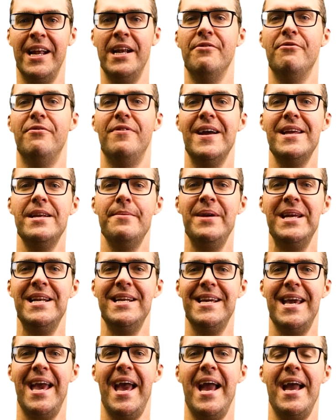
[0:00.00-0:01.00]
and
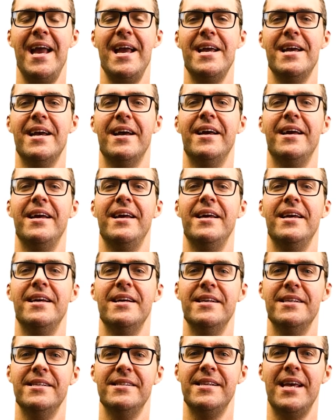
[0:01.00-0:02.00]
vitamin K
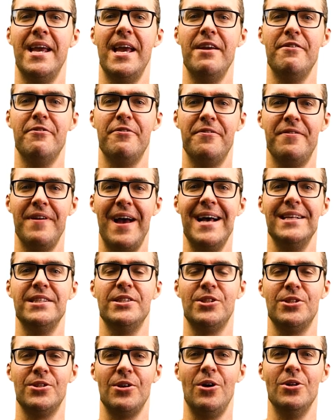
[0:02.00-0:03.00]
is a
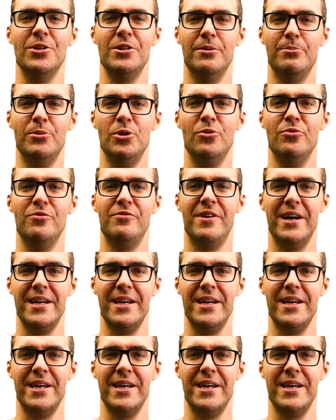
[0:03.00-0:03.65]
fat-soluble